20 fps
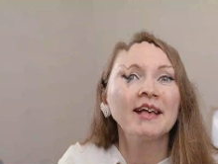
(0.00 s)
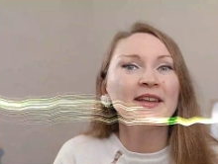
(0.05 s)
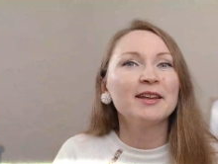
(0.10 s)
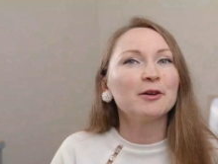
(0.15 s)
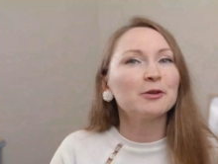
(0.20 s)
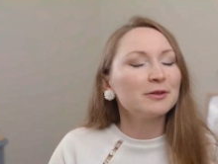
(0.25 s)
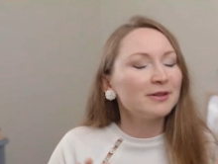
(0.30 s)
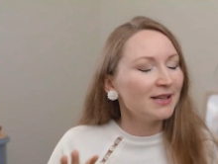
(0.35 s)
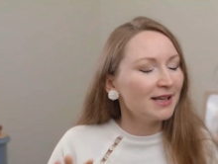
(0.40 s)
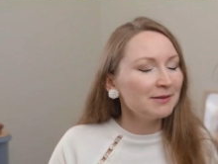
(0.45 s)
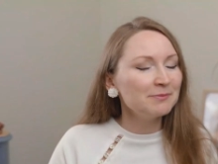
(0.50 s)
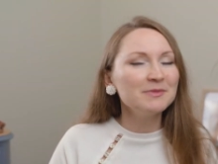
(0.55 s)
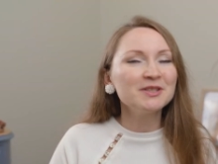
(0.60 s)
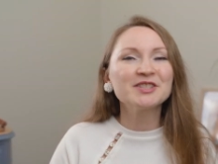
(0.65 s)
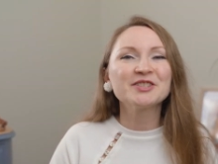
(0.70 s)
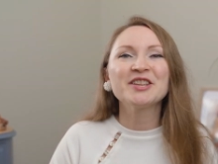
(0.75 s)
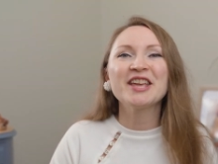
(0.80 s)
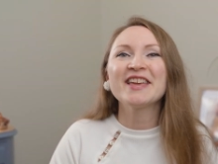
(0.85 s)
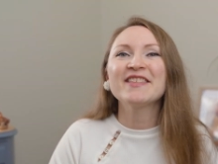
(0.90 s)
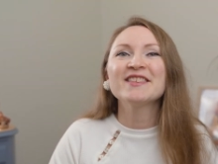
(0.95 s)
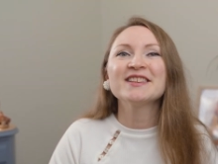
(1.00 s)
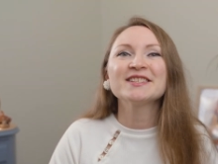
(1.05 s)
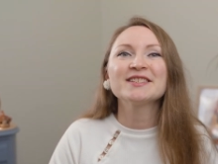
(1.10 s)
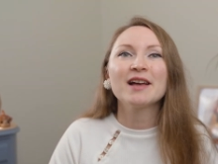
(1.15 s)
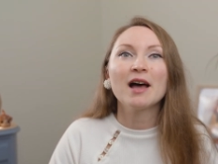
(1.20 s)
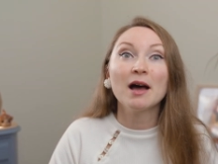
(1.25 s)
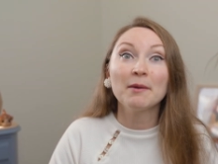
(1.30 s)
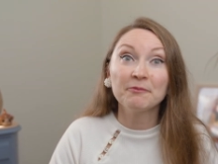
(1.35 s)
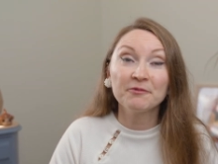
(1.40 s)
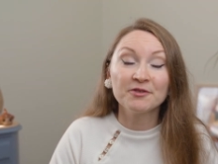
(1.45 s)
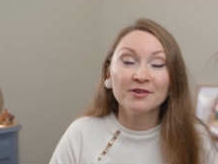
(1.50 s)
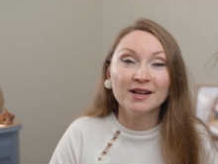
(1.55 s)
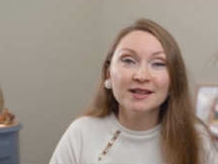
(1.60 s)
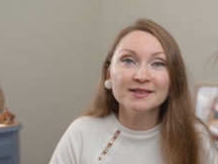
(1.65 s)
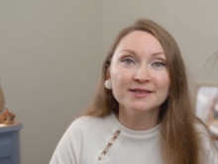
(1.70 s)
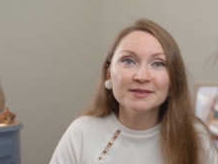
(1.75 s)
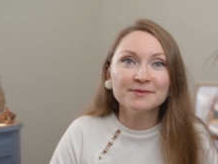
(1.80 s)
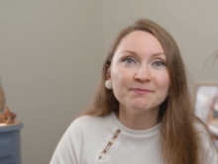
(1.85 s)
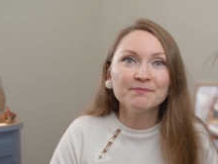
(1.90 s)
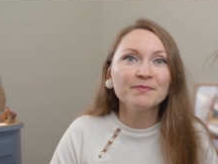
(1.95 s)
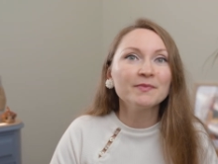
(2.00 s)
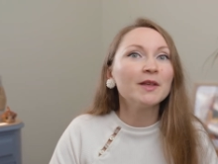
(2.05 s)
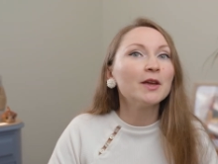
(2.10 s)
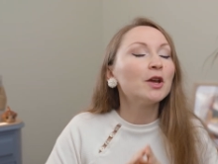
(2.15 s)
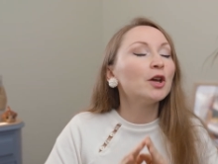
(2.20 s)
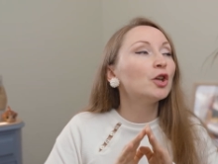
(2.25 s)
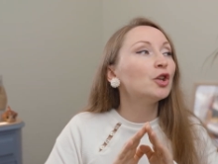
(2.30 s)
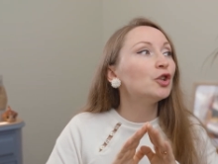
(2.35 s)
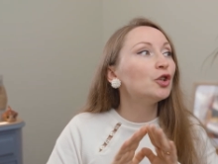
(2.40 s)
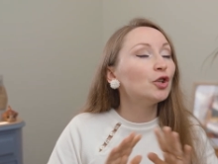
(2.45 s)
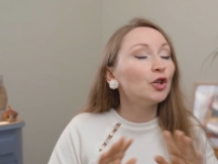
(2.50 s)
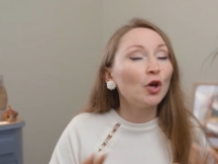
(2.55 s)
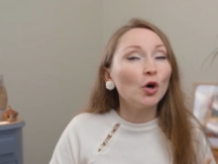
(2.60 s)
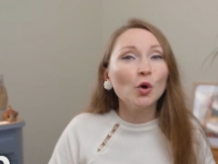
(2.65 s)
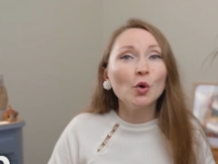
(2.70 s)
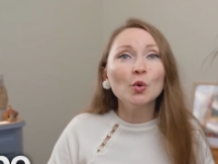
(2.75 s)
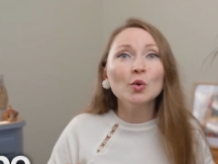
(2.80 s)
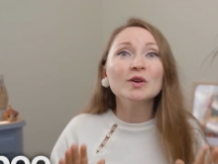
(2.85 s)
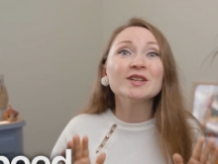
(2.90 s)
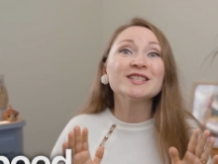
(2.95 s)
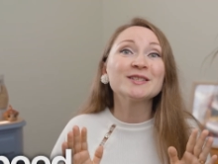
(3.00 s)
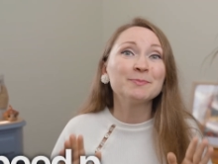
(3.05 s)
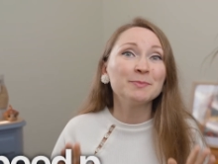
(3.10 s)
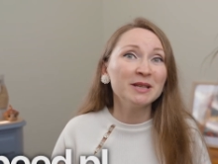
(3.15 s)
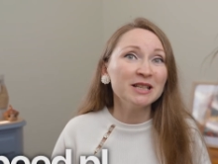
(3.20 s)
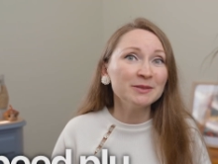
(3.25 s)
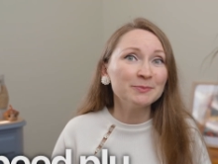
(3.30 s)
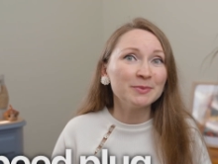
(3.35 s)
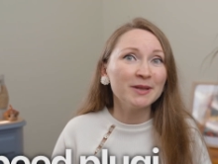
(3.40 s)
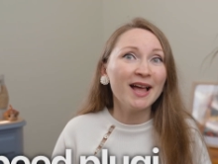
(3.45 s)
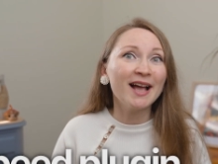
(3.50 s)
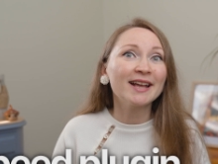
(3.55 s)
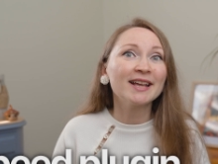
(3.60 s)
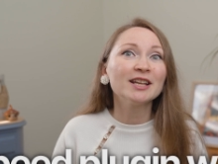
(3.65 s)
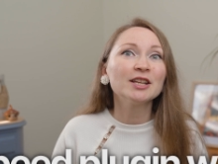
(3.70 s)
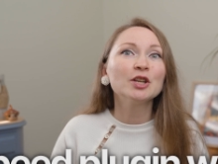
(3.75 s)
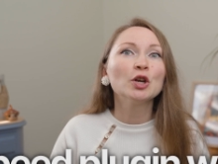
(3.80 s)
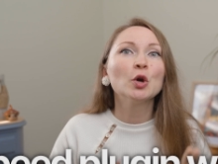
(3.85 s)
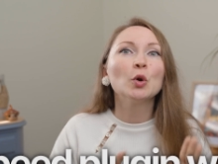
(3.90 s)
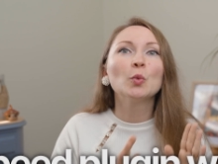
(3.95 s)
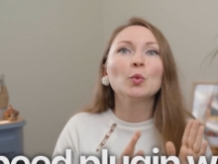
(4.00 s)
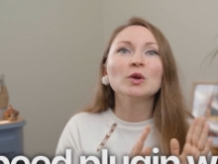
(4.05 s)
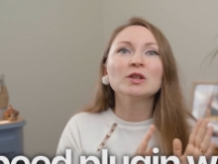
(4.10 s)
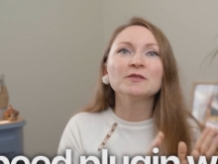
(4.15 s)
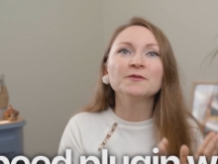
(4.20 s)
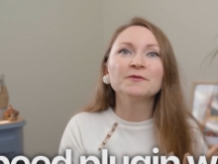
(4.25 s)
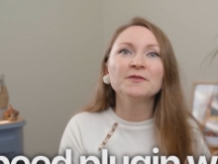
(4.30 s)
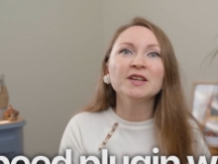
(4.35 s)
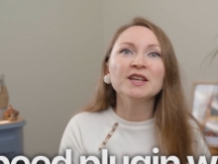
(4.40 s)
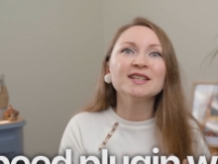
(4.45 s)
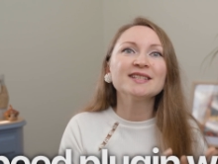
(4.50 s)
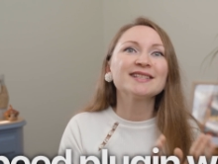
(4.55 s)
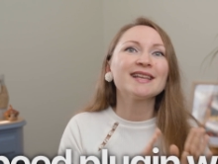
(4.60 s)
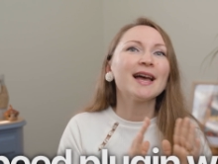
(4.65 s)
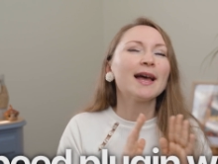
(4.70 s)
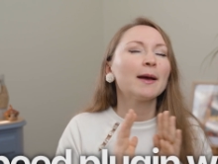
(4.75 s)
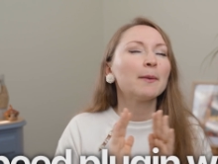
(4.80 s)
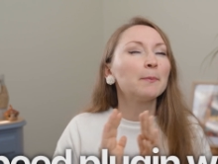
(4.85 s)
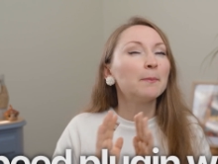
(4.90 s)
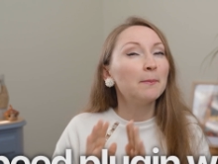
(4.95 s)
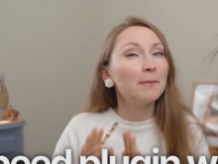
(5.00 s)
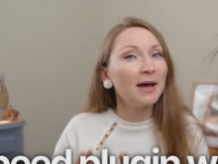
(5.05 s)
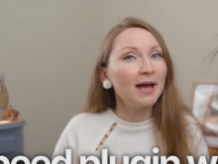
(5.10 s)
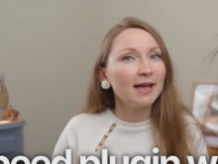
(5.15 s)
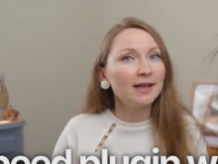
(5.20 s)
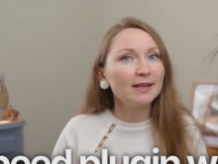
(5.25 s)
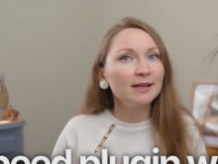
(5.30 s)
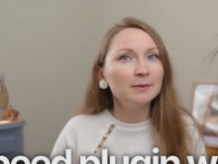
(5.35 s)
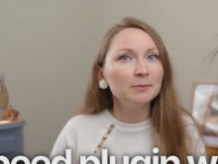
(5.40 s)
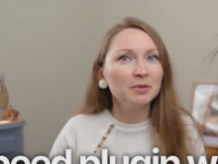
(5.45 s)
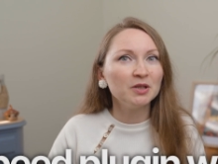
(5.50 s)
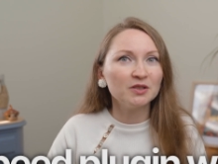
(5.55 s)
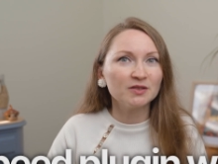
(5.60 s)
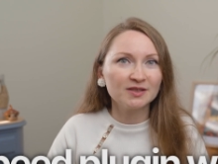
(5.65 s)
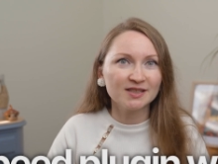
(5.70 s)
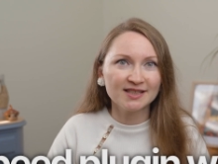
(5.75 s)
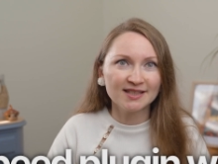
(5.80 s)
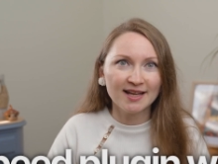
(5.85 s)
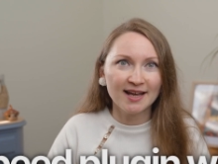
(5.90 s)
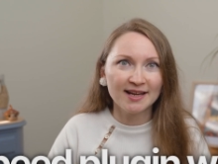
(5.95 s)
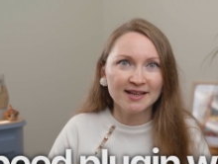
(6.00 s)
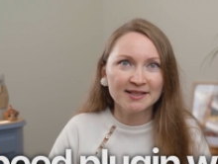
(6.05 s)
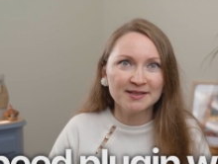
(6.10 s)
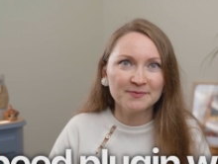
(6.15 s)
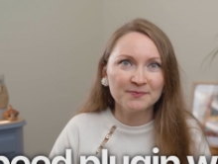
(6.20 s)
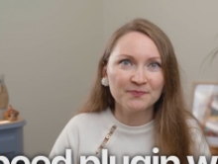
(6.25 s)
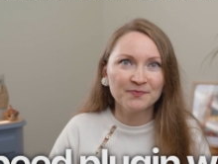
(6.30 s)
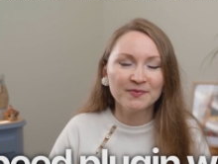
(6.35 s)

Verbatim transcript: Now, let me say this upfront. No speed plugin will fix a badly built site.